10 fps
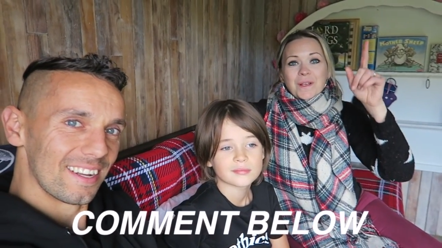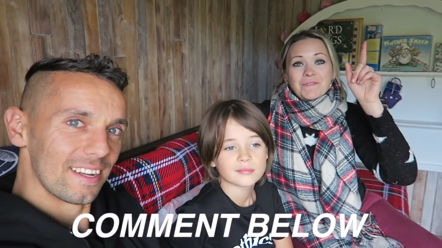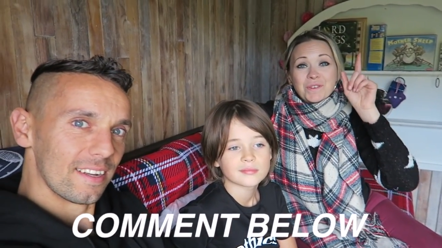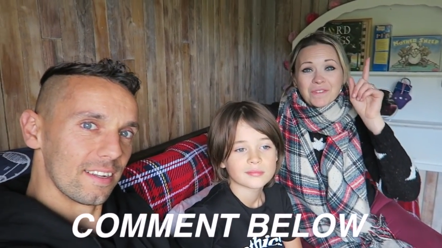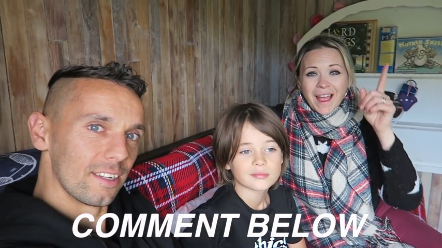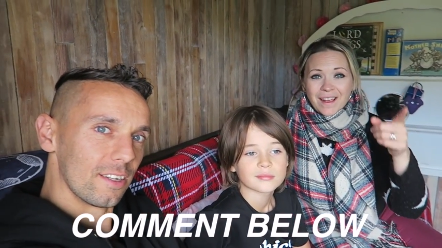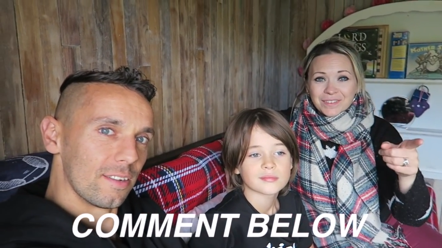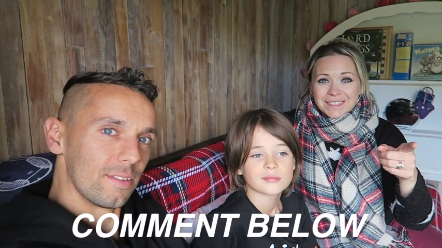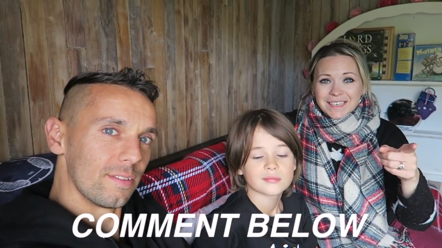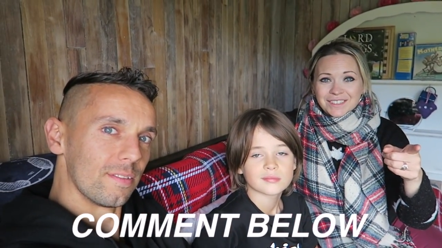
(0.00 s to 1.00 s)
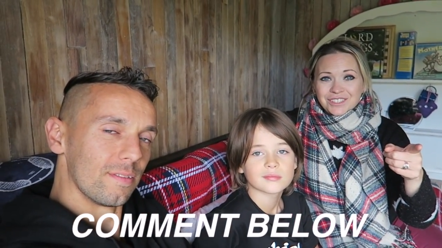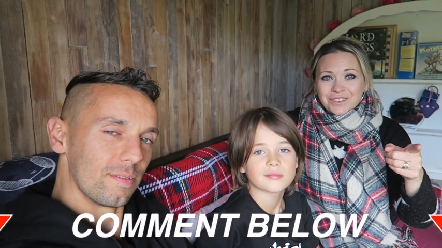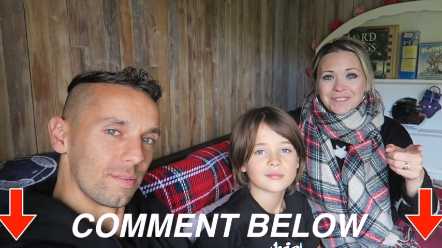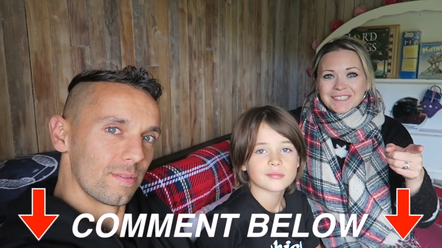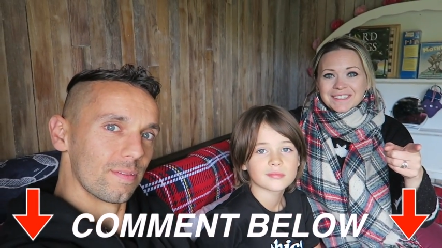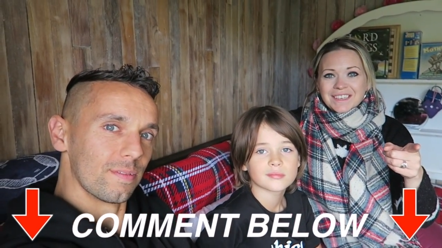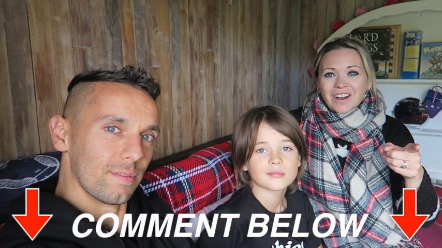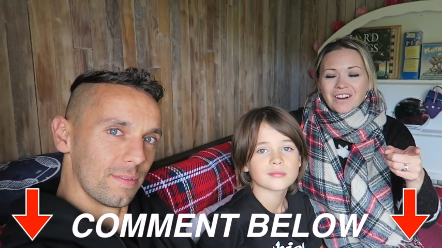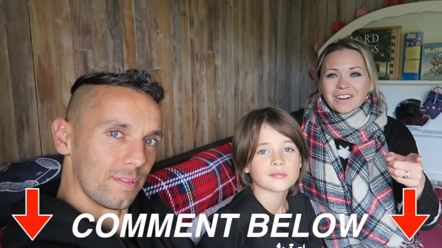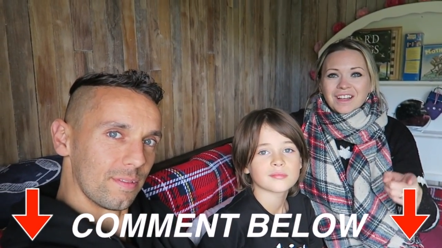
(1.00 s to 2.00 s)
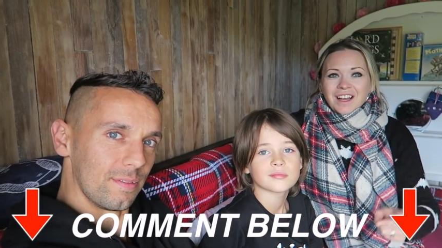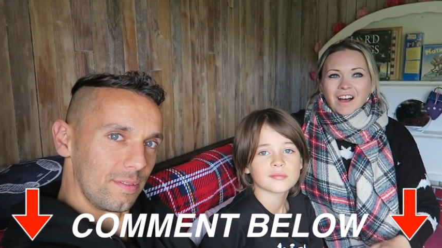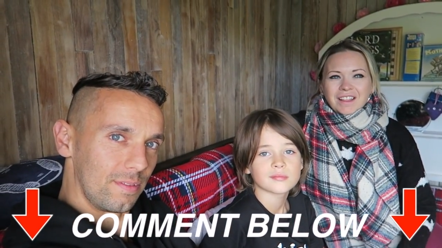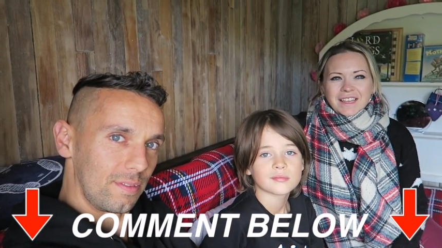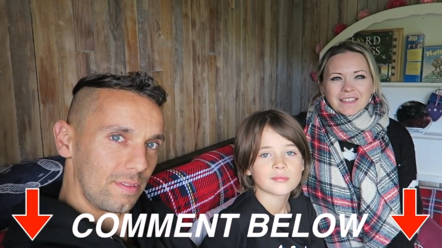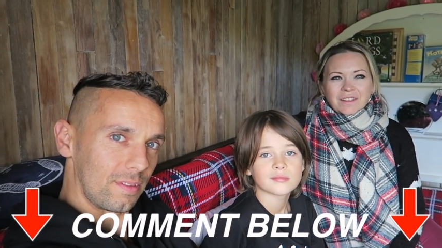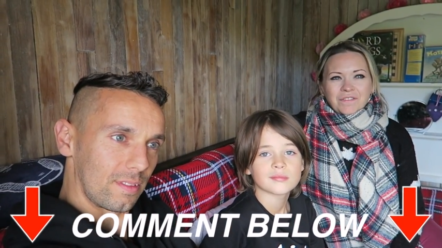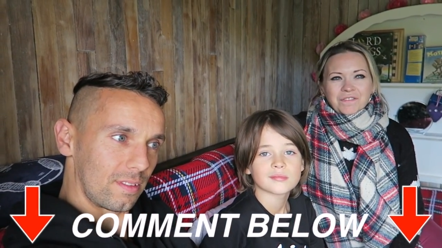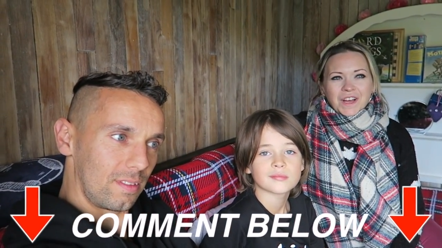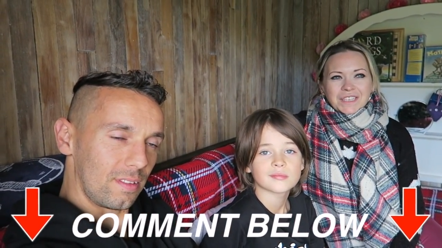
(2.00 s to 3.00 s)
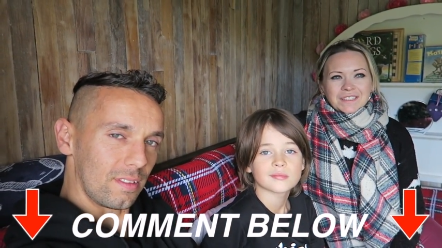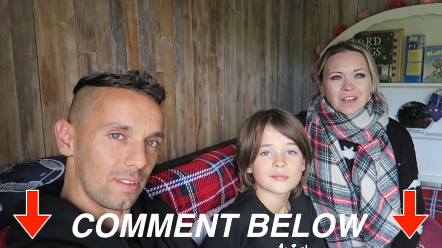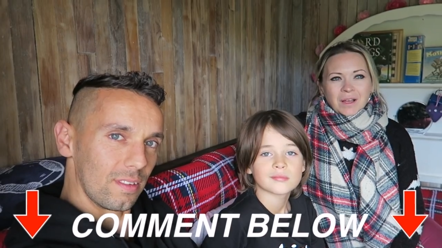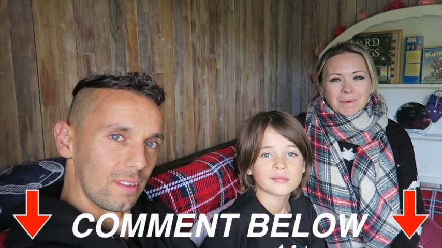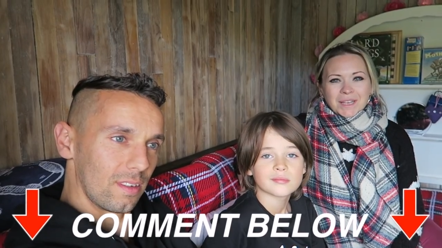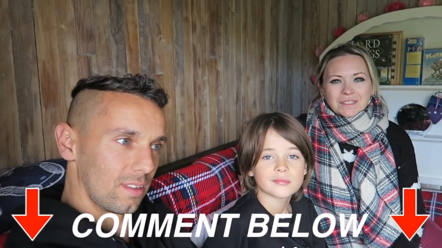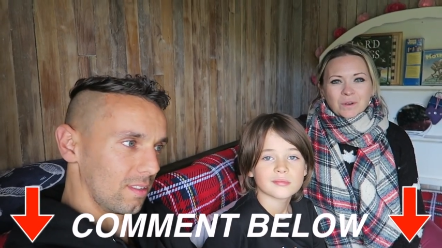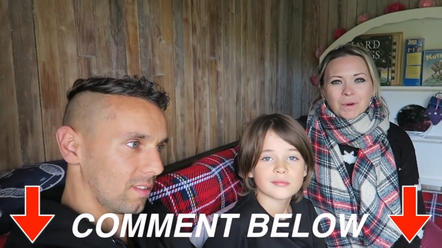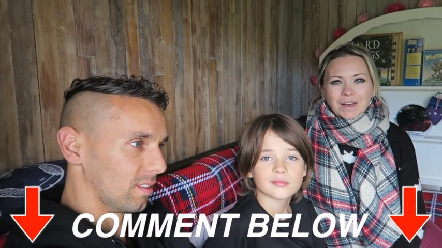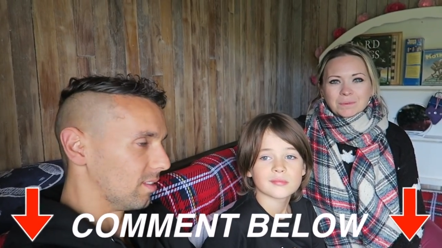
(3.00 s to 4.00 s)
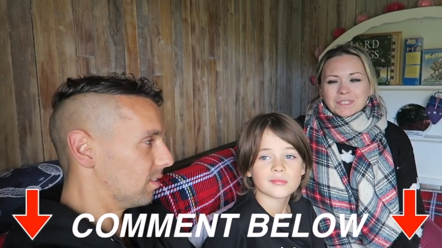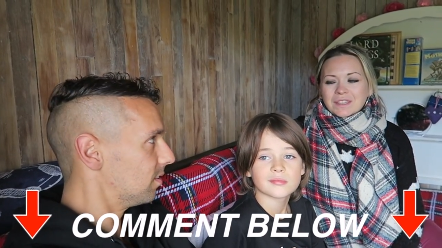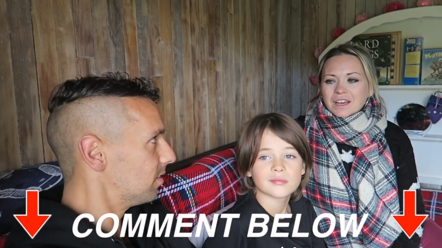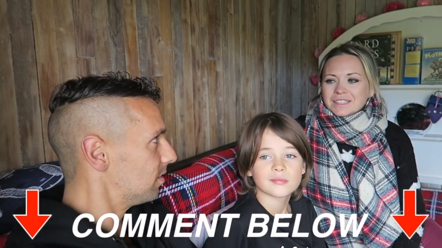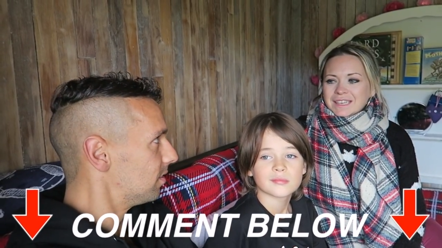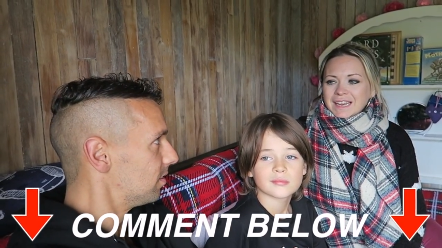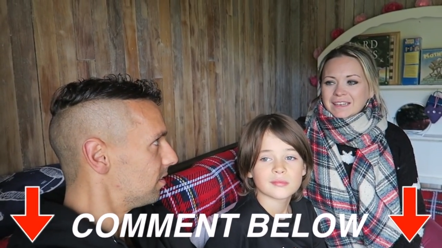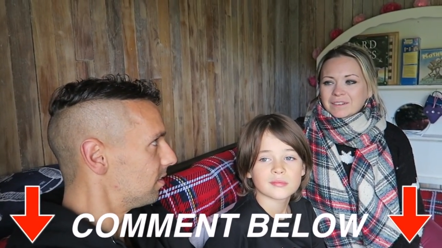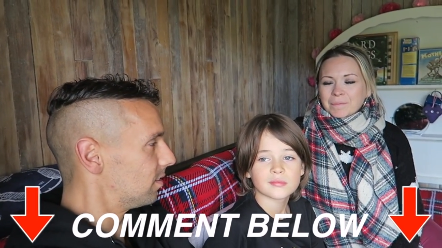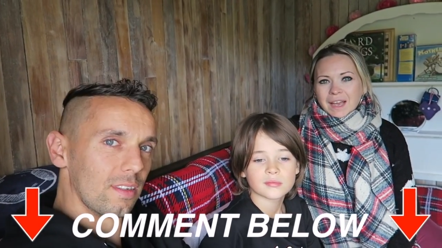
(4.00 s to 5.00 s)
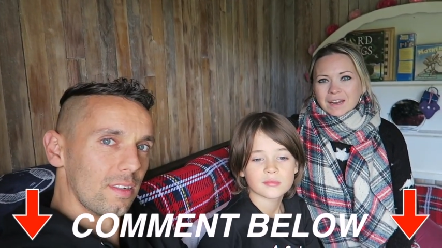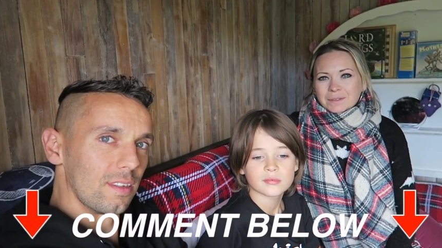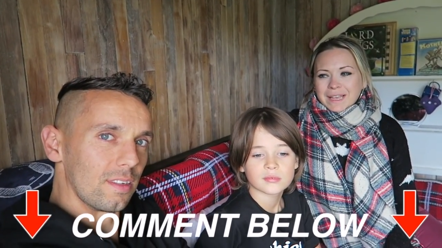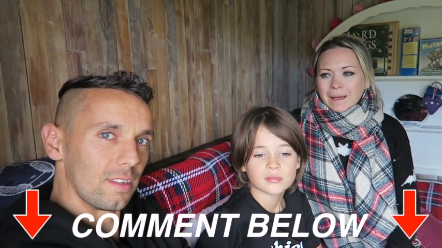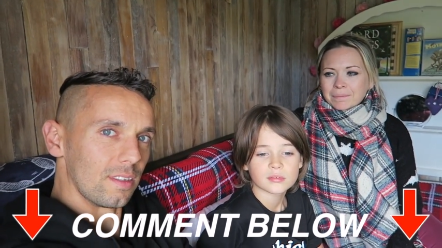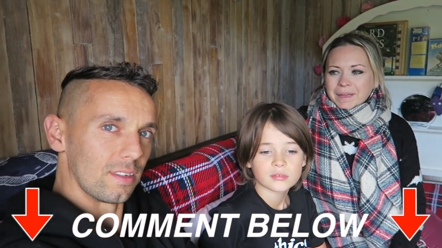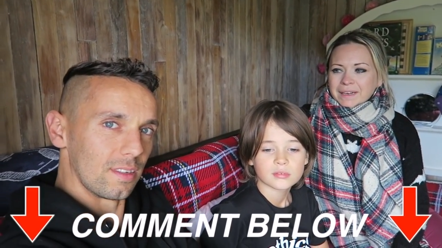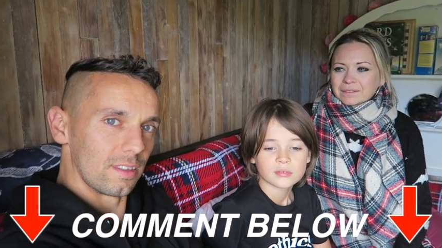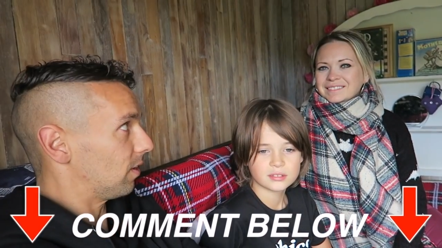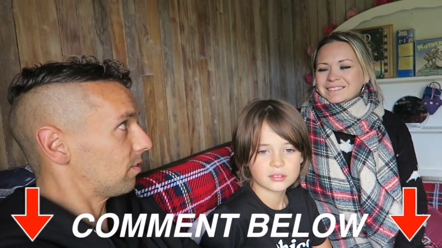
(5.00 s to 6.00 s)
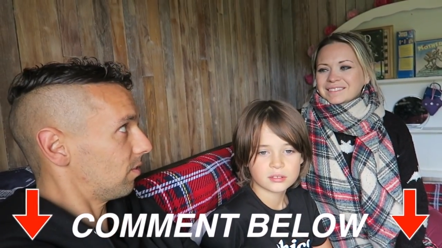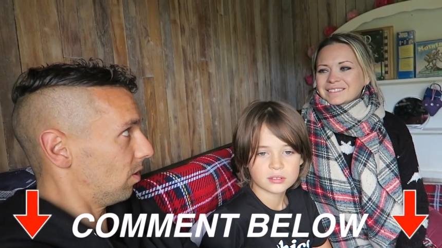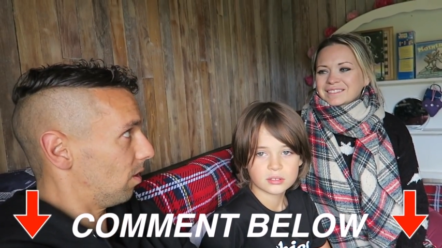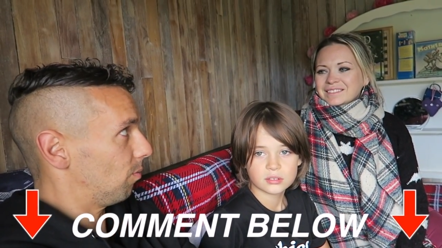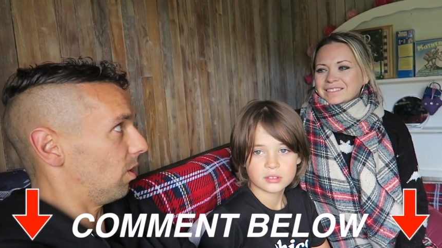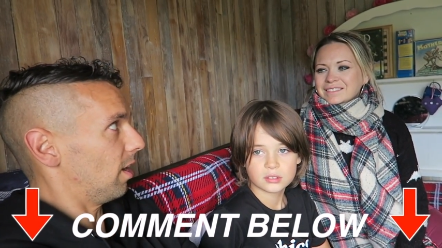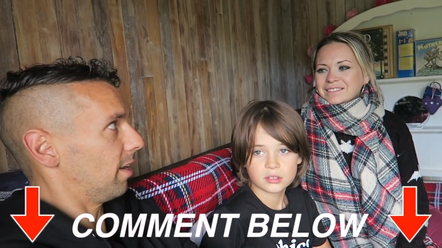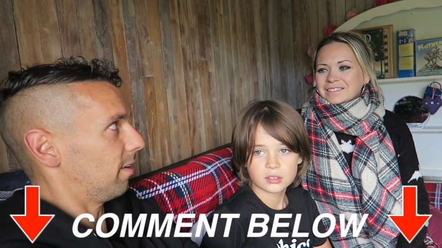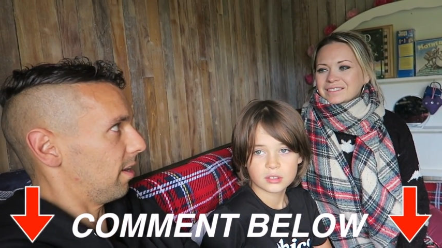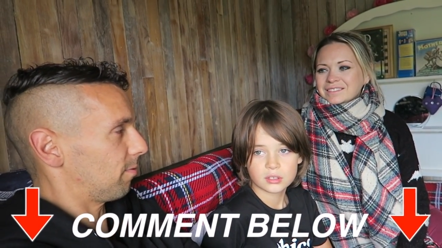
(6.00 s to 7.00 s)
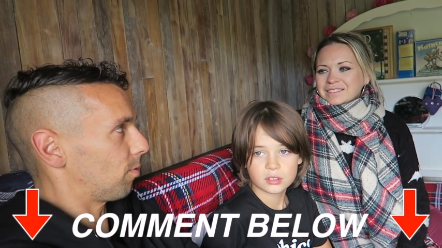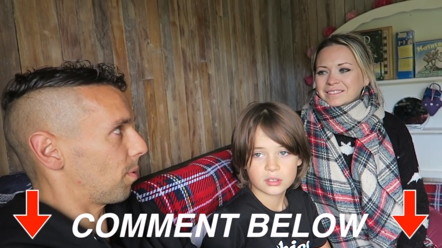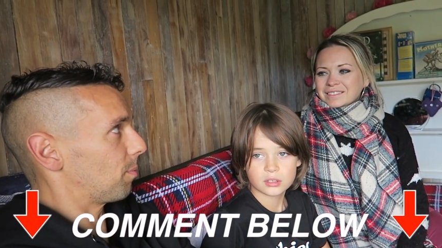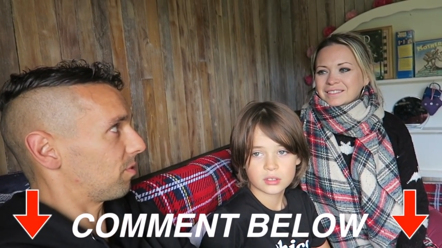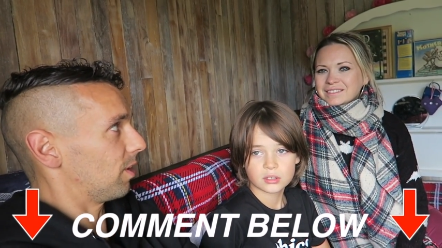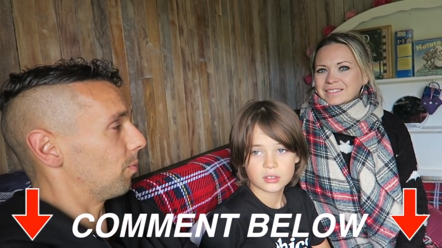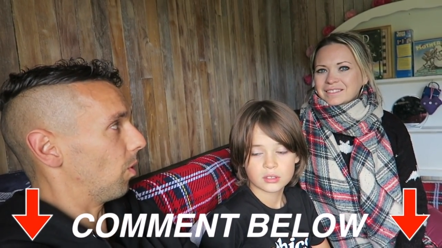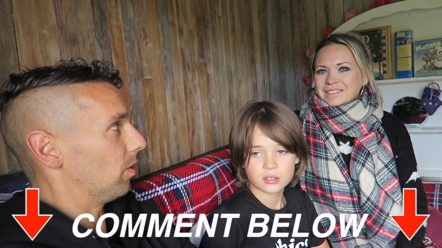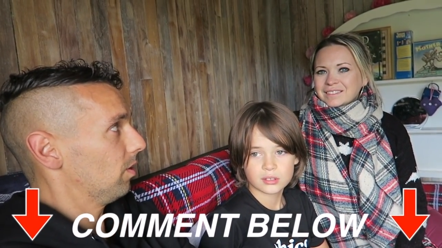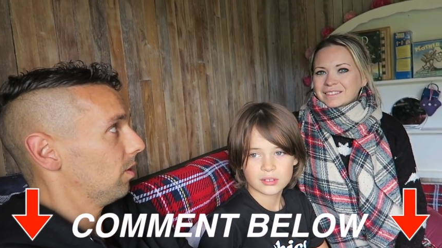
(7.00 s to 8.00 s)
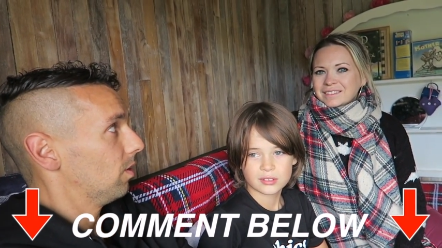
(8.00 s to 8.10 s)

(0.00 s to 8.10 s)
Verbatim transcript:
Speaker 1: if you've ever seen a shooting star. I think the first time I saw one I was 13 and I was camping.
Speaker 2: First time I ever remember seeing one